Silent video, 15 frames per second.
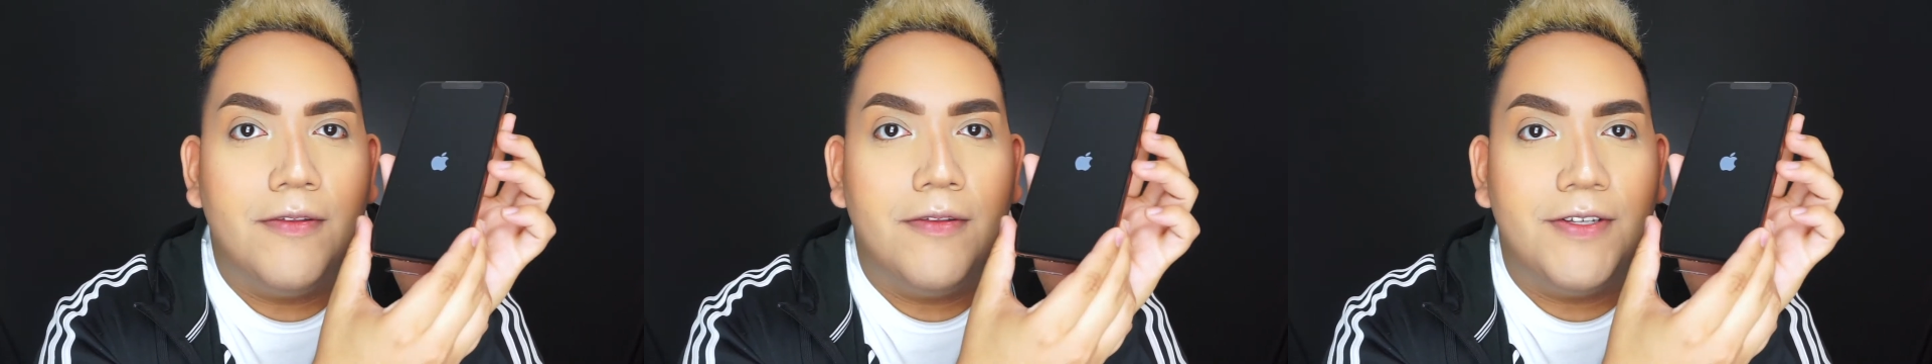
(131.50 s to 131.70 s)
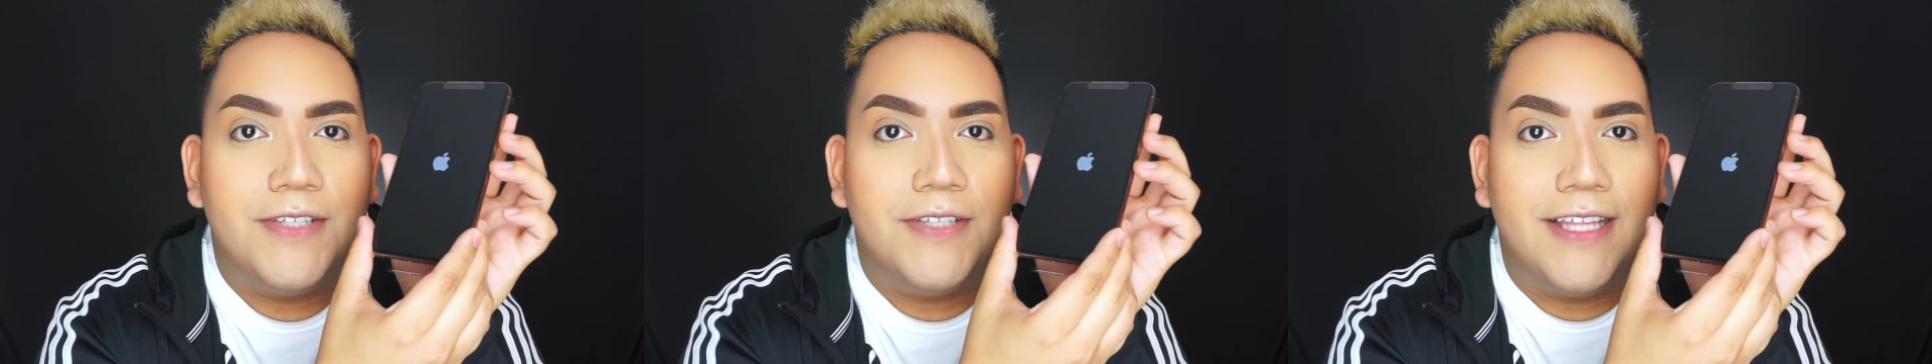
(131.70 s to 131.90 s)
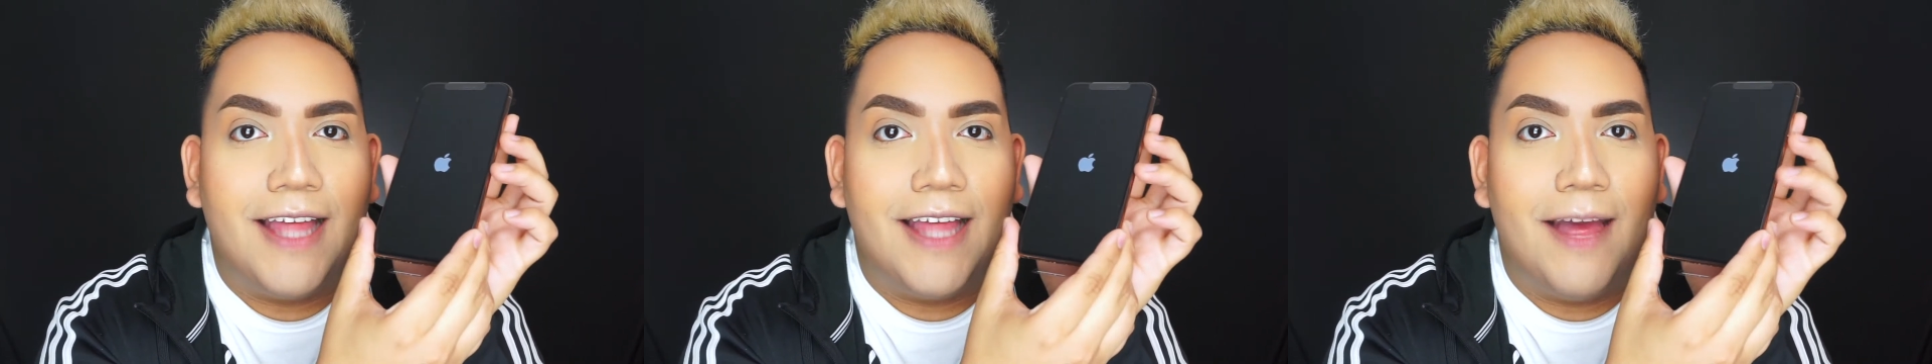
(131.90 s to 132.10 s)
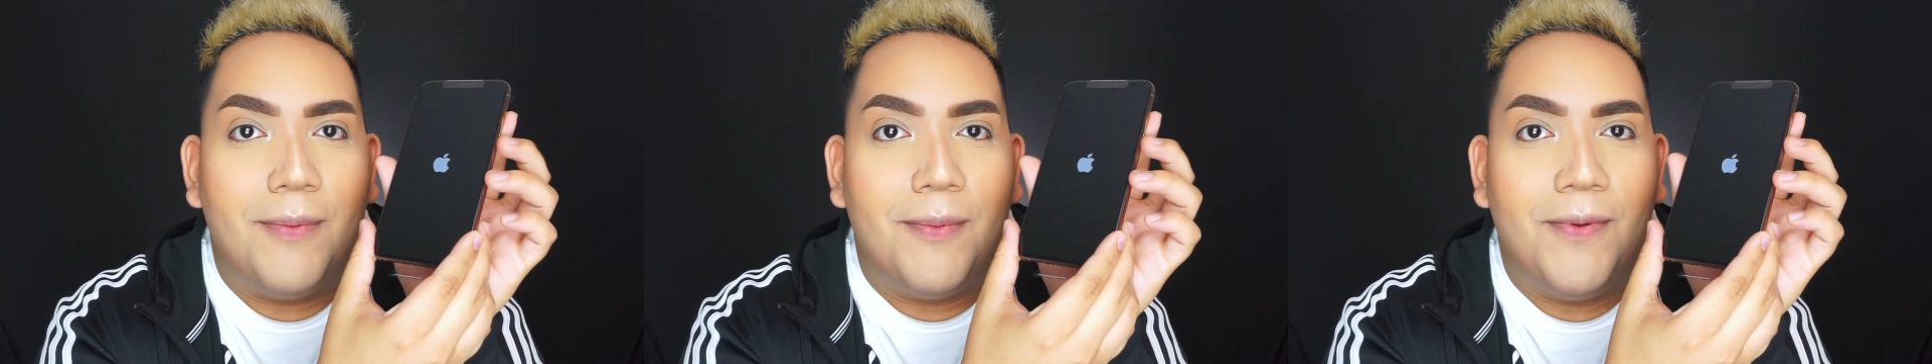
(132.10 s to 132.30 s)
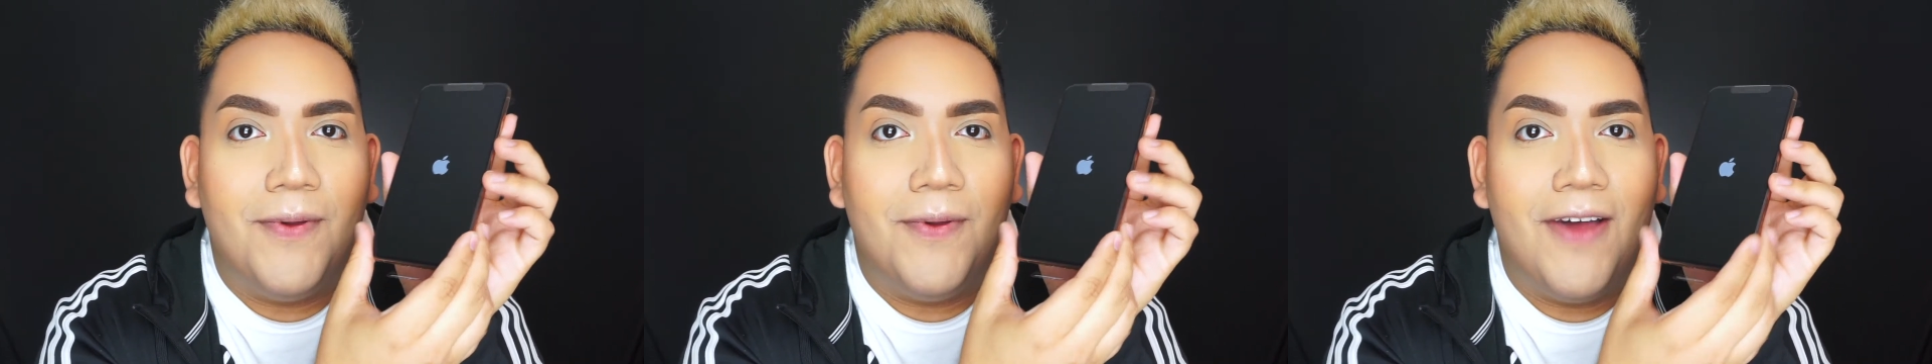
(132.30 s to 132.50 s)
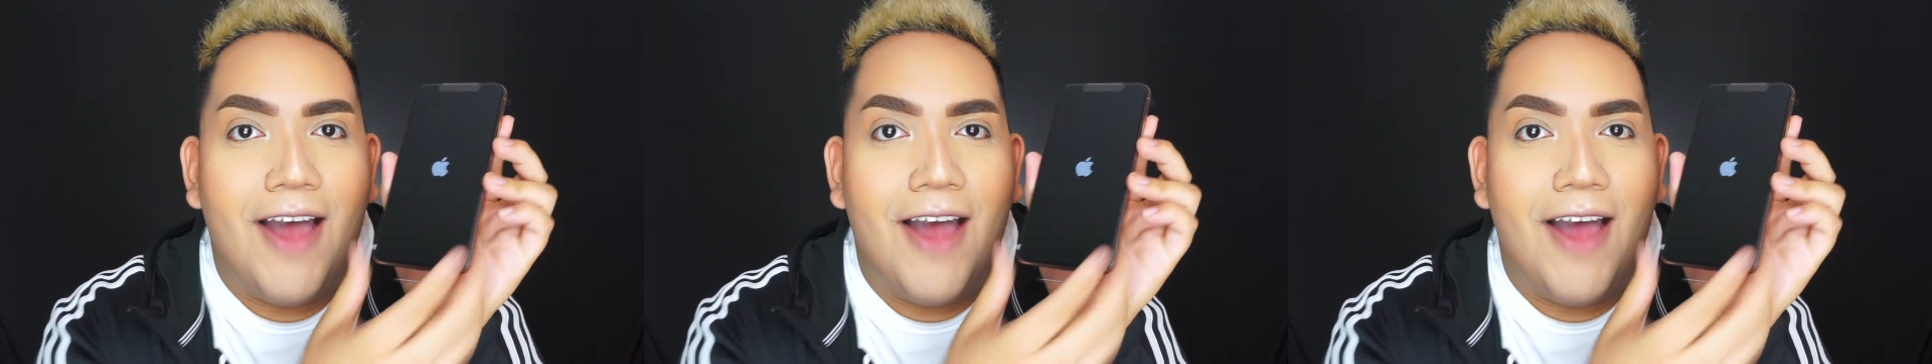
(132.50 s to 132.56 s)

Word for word: Do you see the apple?